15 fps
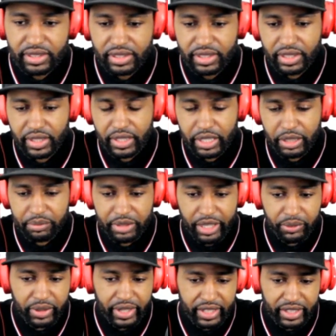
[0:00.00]
Um, that
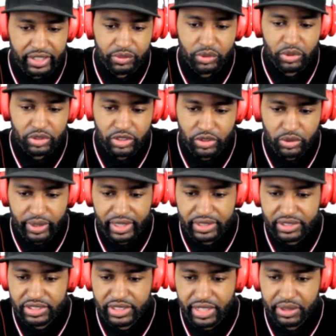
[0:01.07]
way I can give you a direct
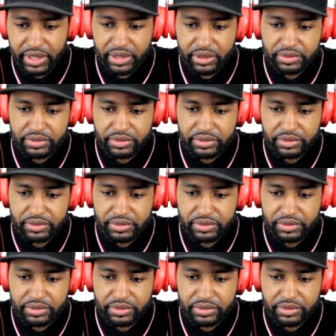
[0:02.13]
shout out.